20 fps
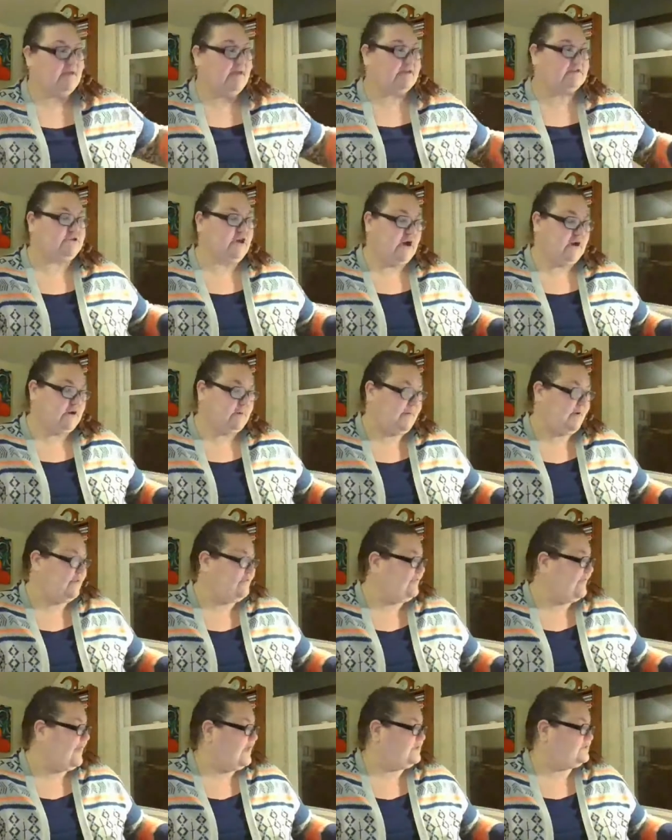and talk
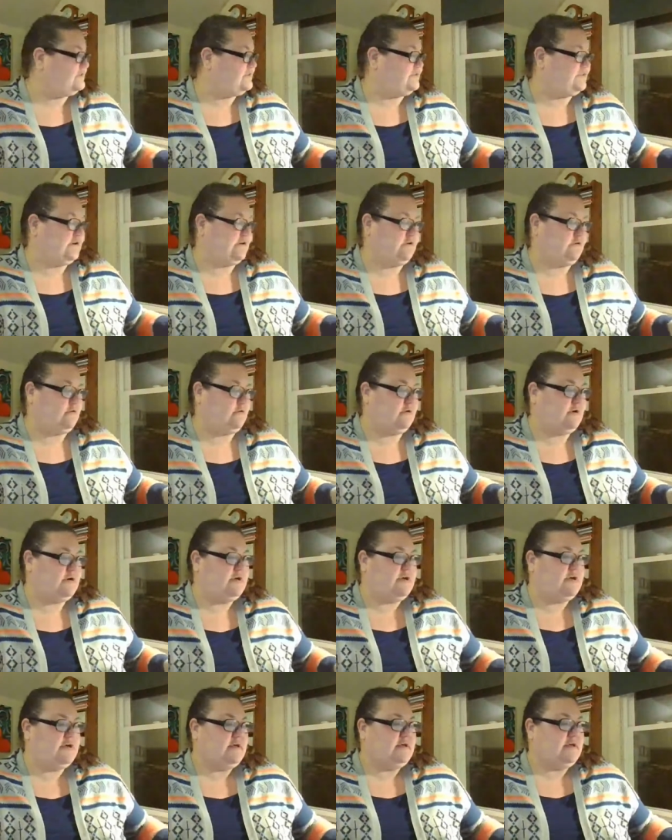about that. So,
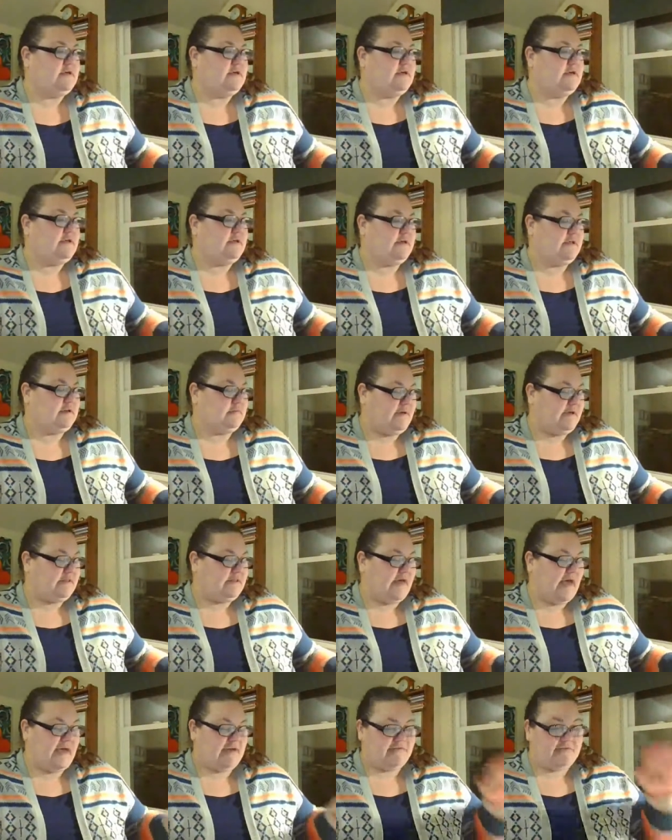in my
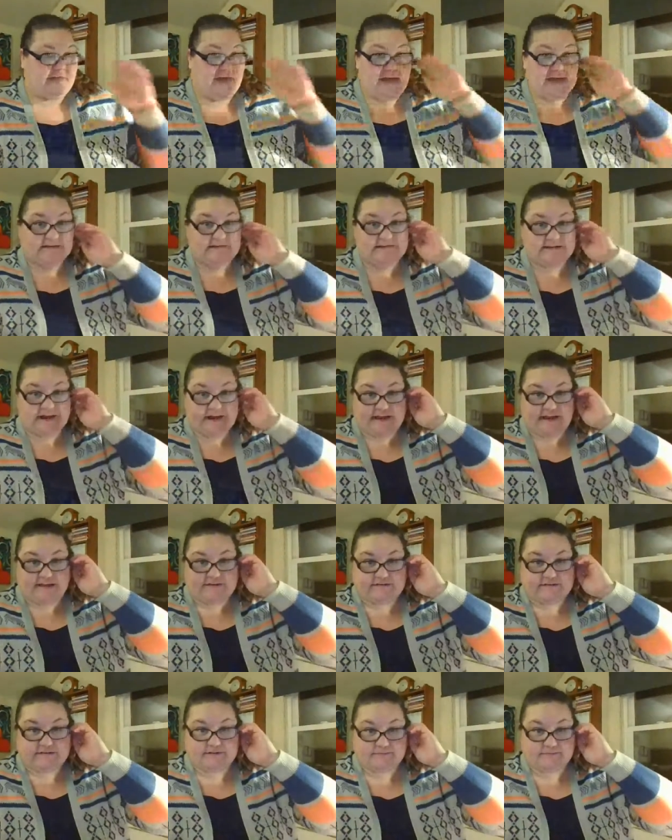live last
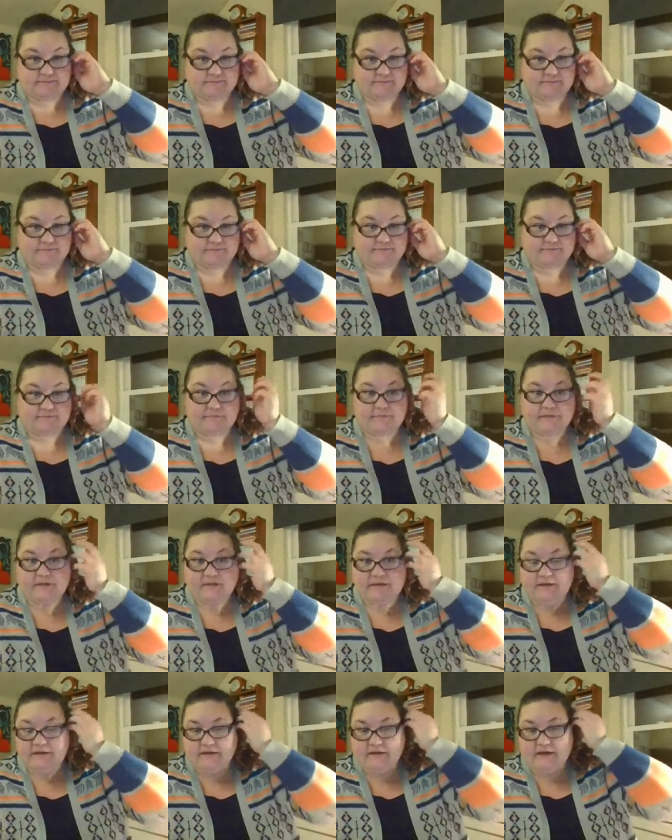night,
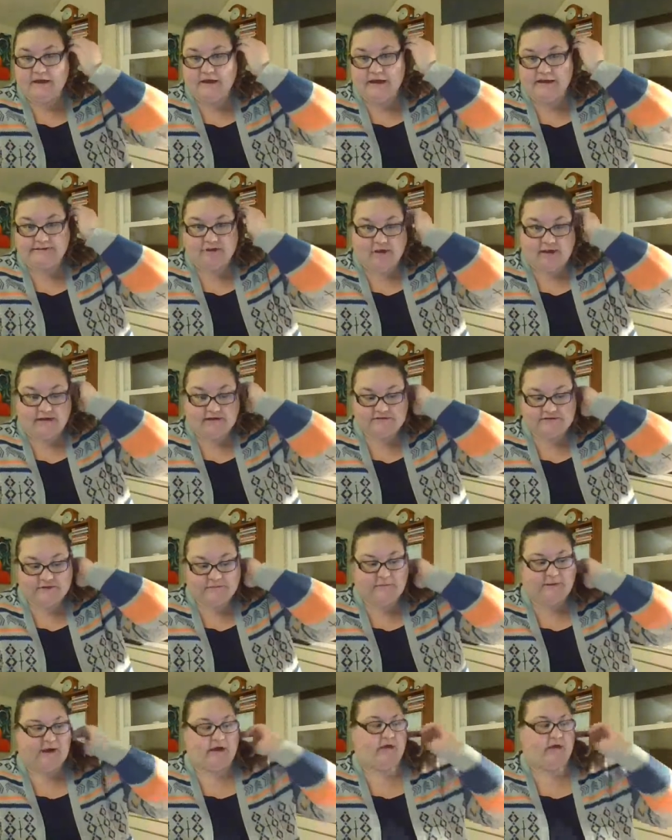I talked
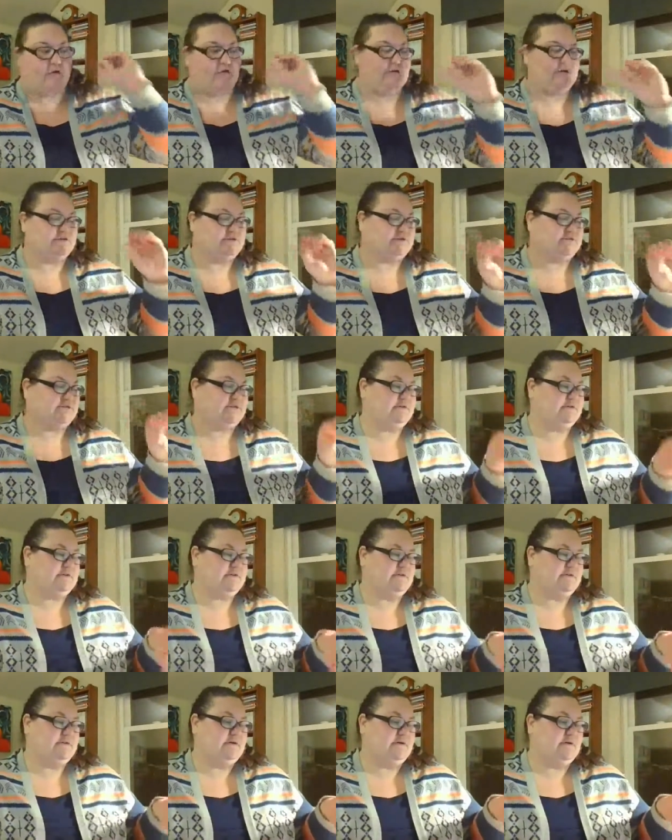about
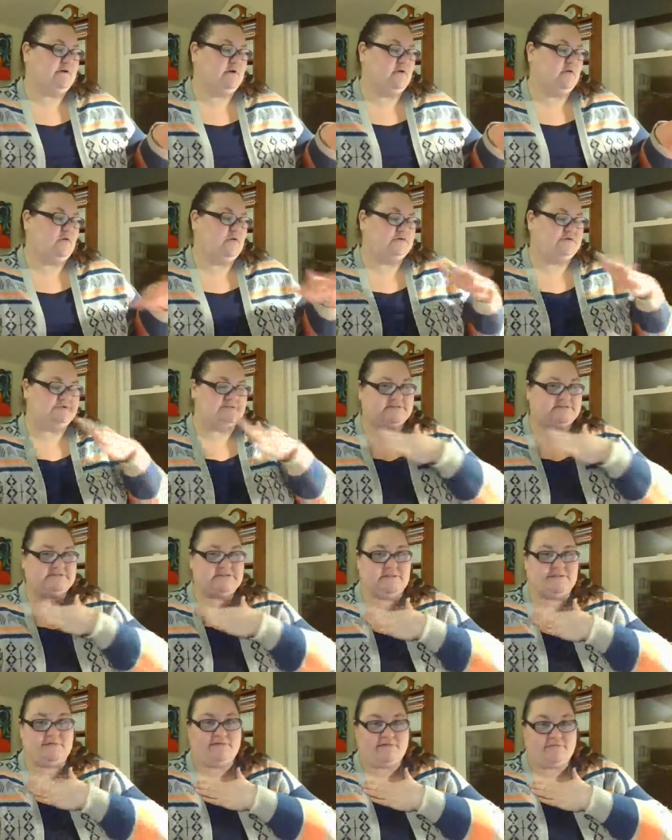
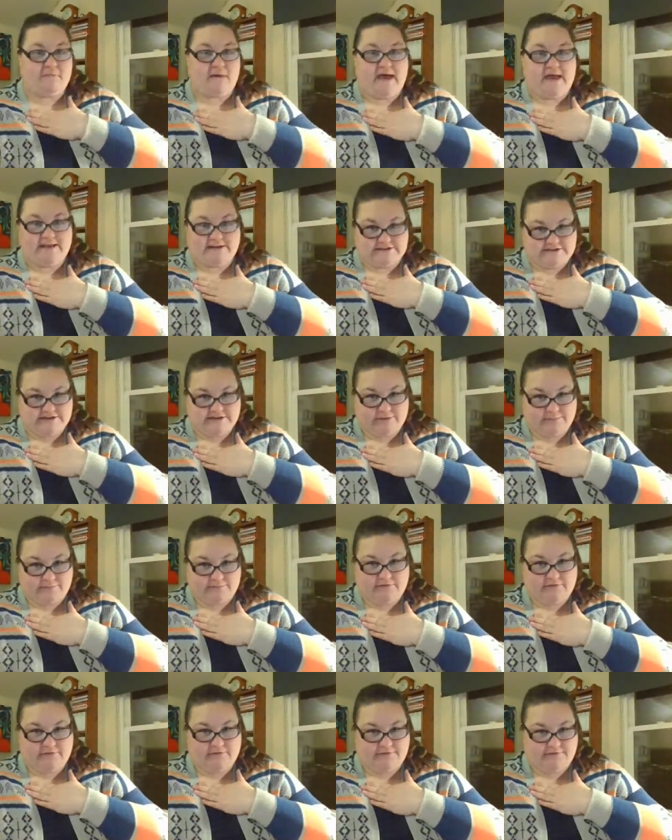some of my
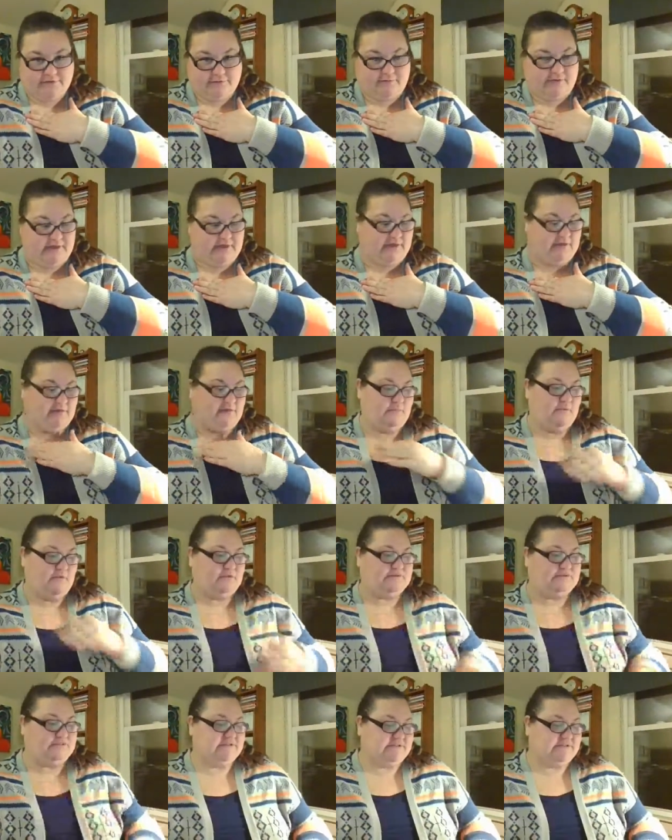tips for making the
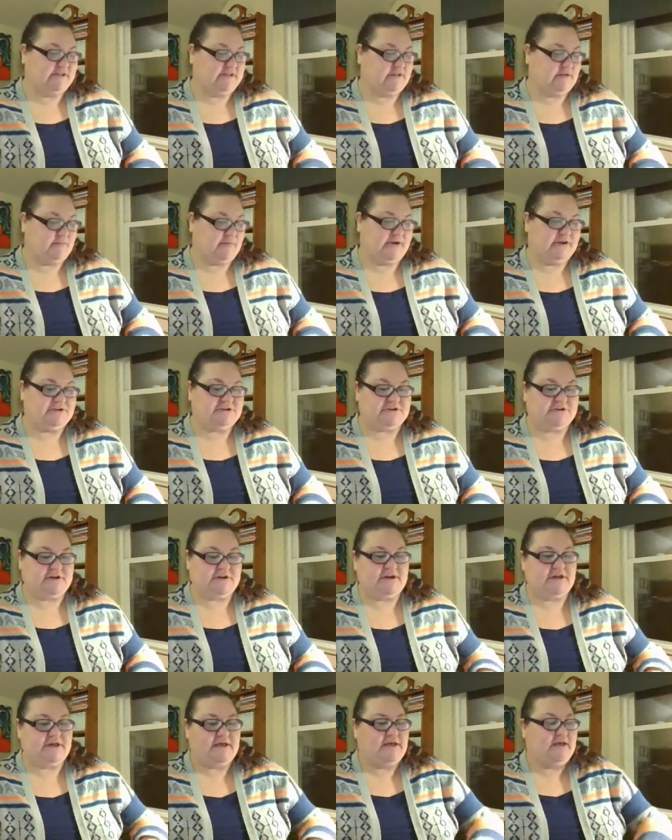most of
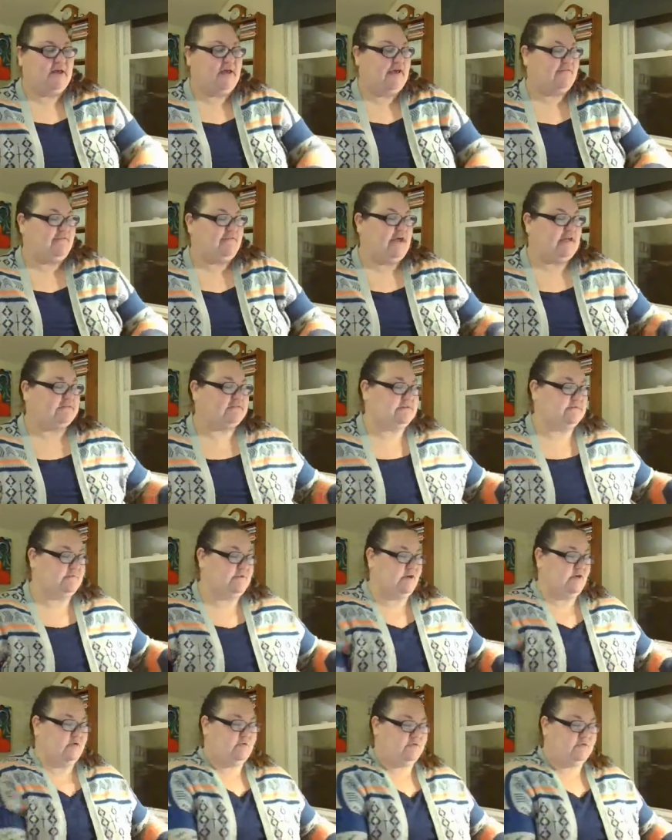Sale-A-Bration. I've got some
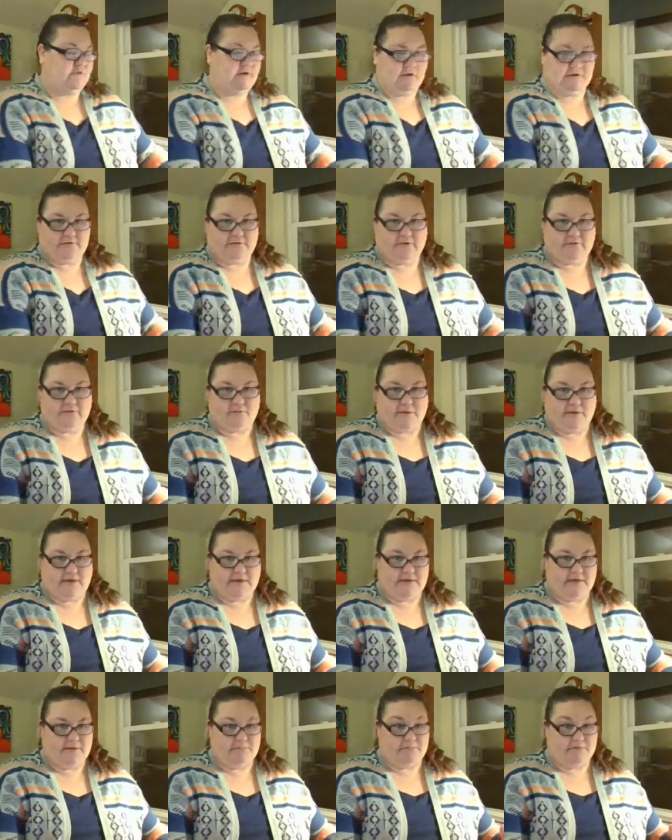notes here, that's why I
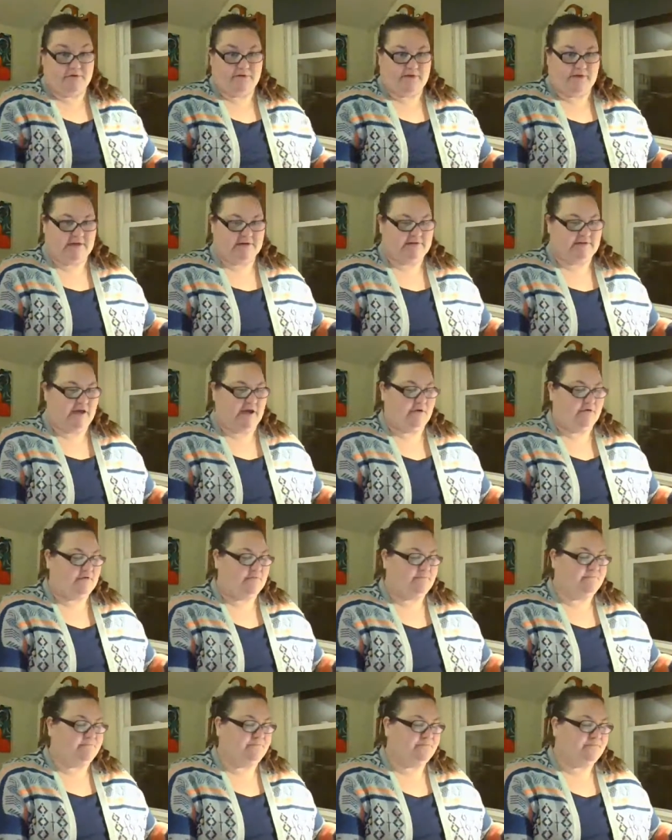keep looking
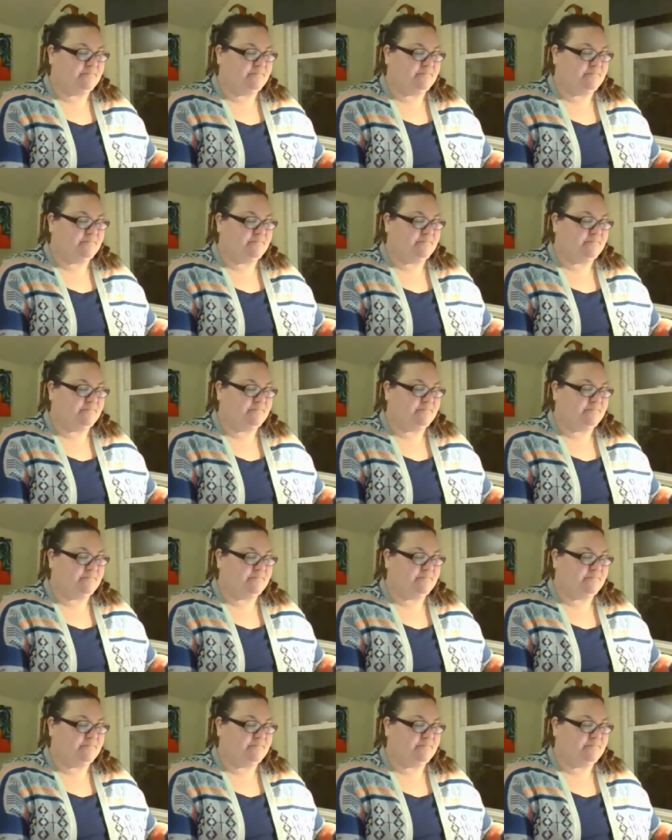down.